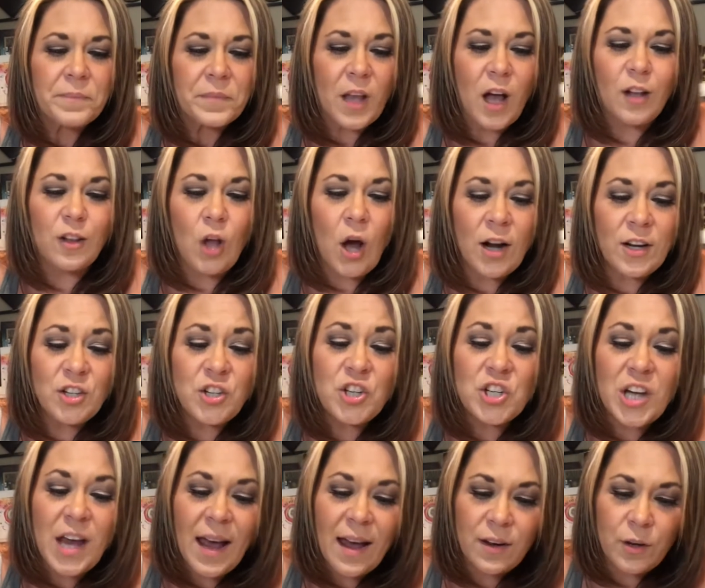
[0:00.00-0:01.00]
a lot of
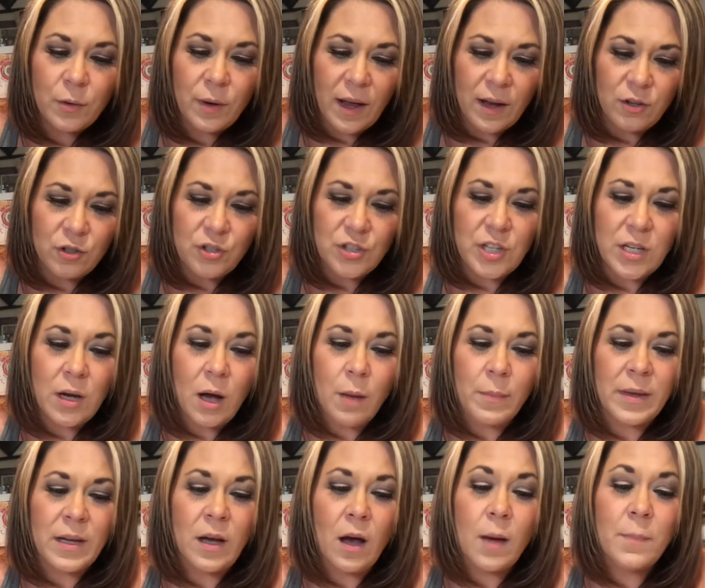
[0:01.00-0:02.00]
shadow energy
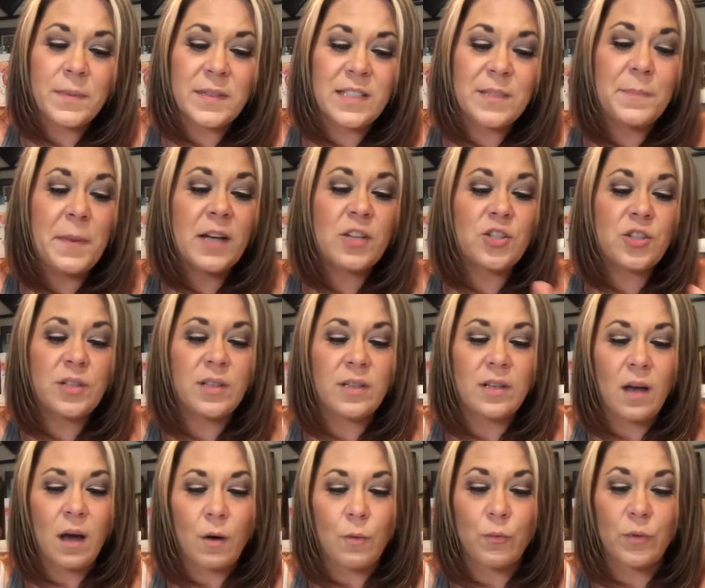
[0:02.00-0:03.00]
coming up, especially
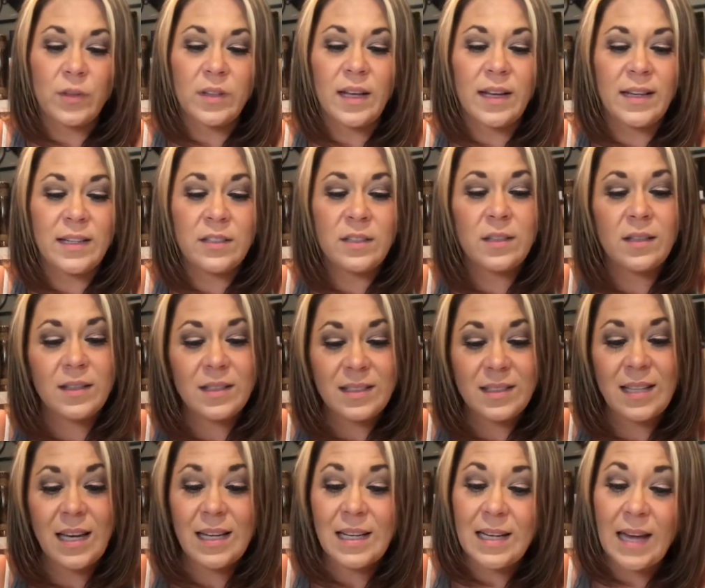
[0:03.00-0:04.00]
relating to the
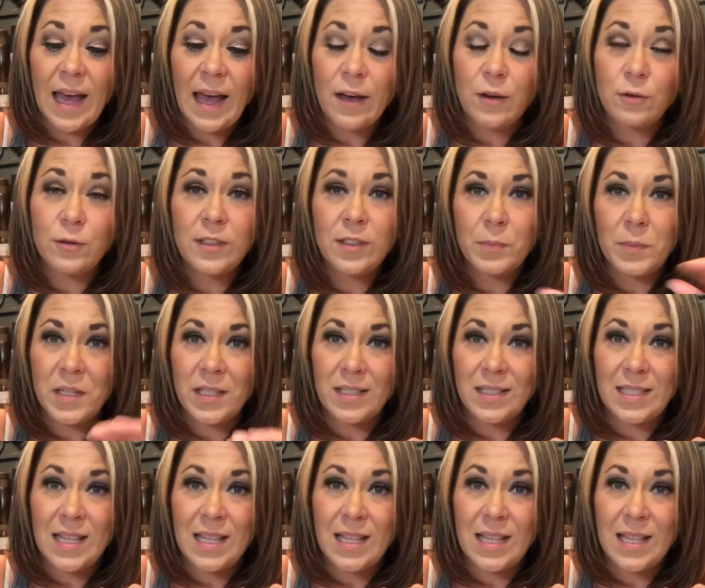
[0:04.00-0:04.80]
second house, because